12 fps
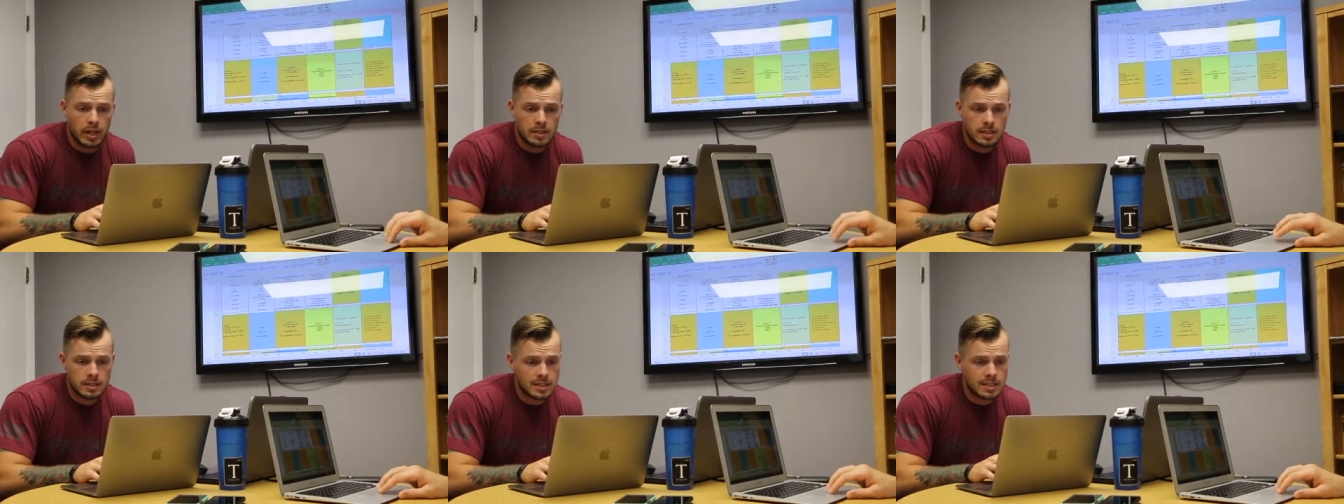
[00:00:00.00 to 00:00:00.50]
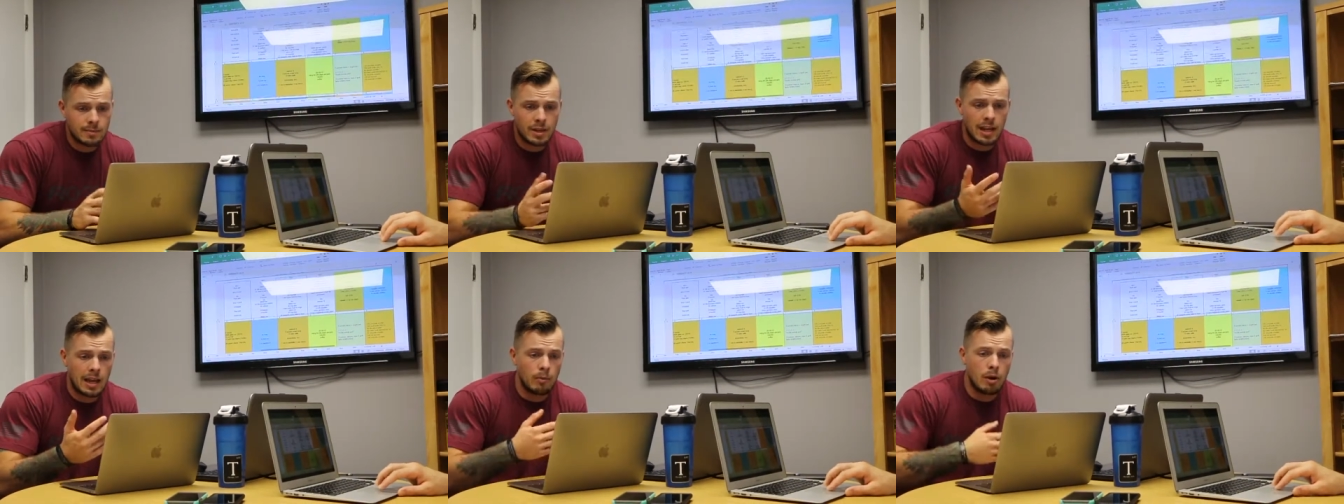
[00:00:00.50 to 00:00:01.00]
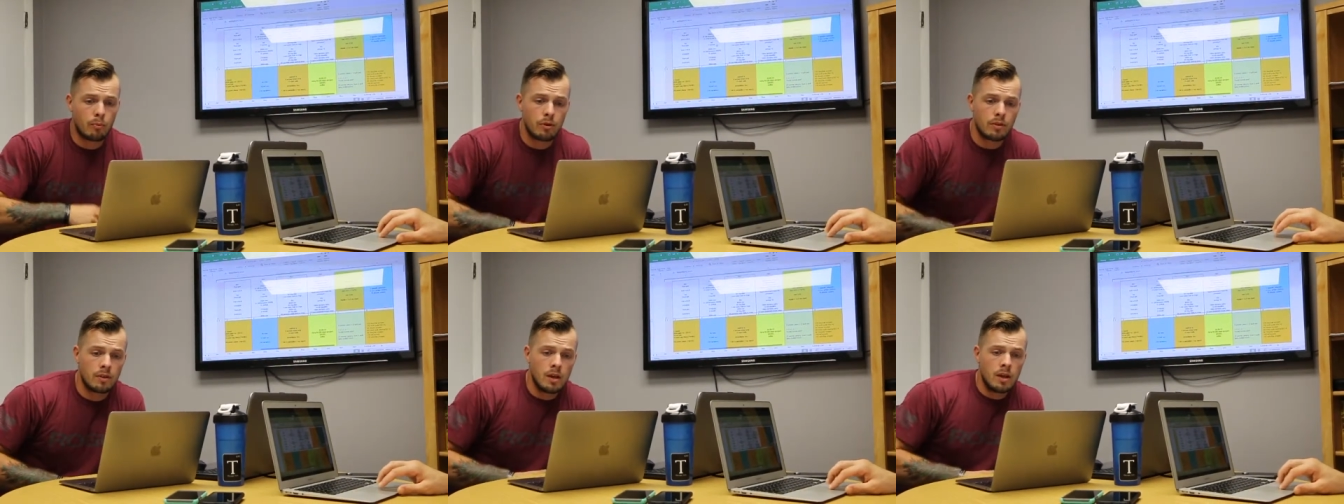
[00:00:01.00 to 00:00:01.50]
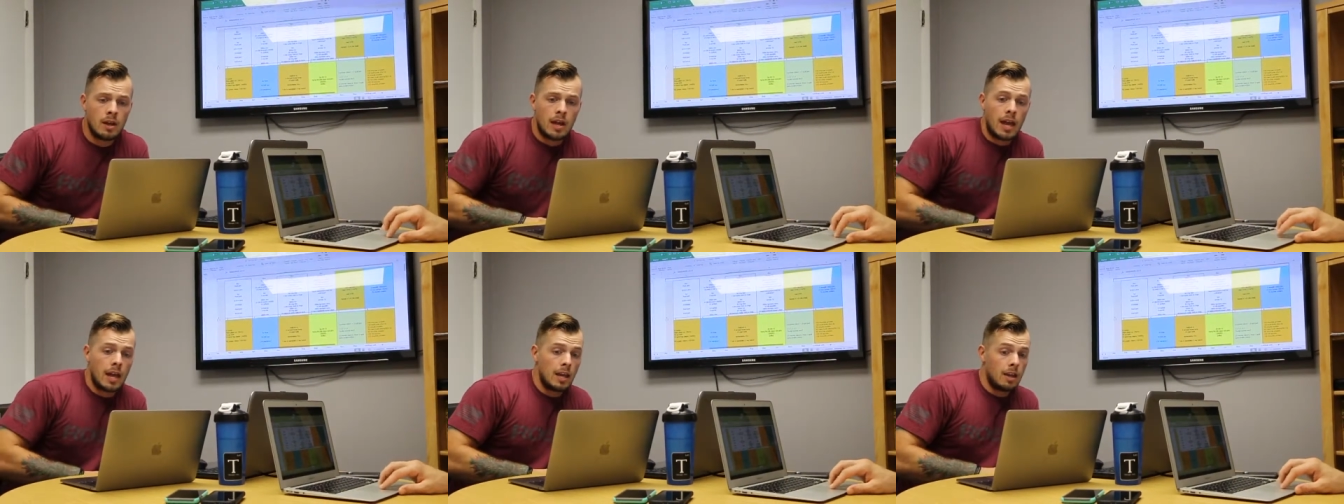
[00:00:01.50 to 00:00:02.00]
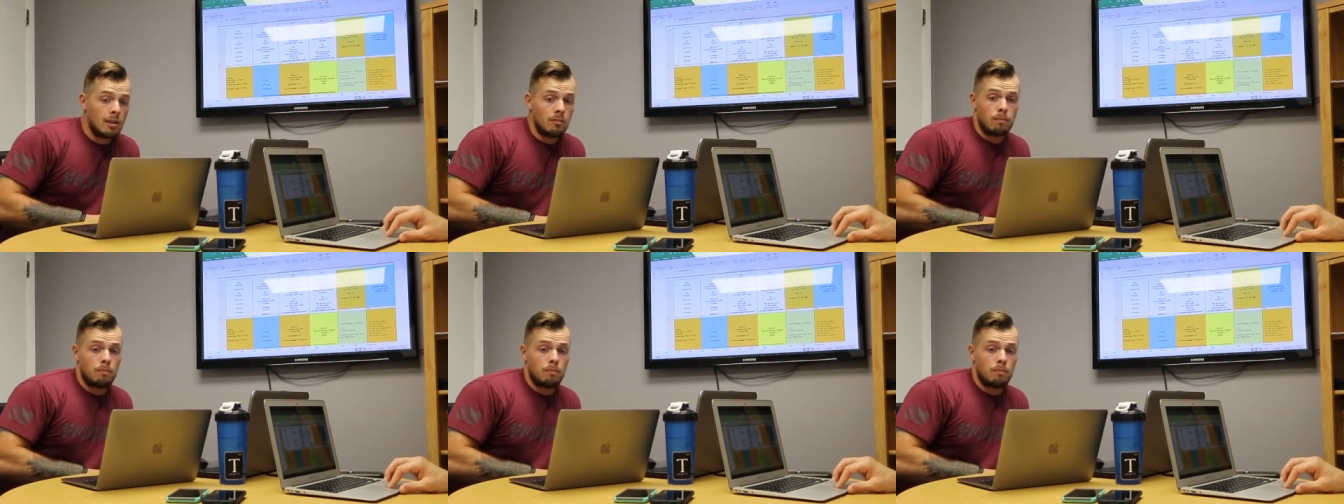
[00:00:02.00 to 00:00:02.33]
it's a 60-minute AMRAP with a